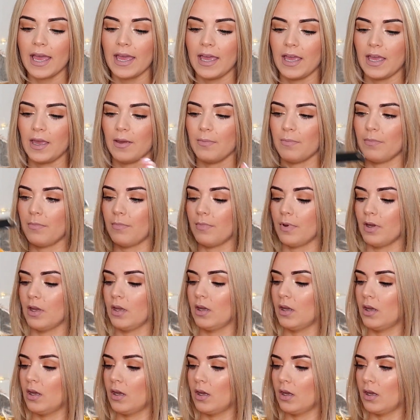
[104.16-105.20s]
and
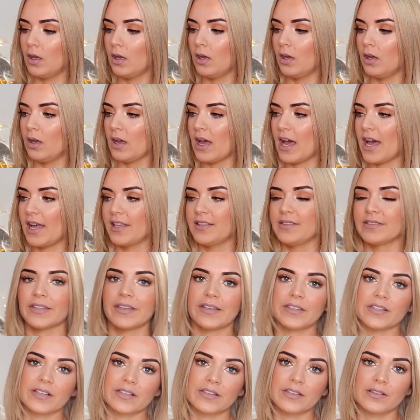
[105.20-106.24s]

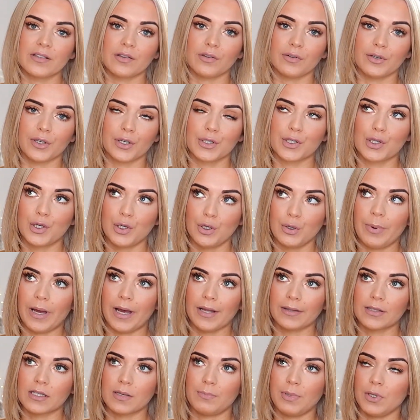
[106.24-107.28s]
it doesn't look too
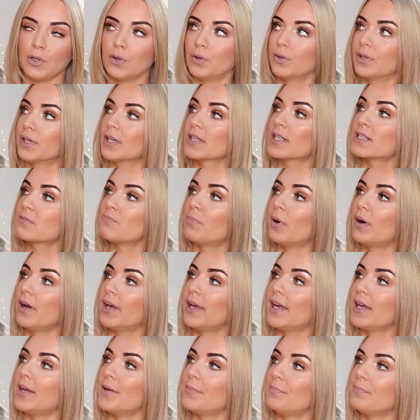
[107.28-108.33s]
bad, to be honest, but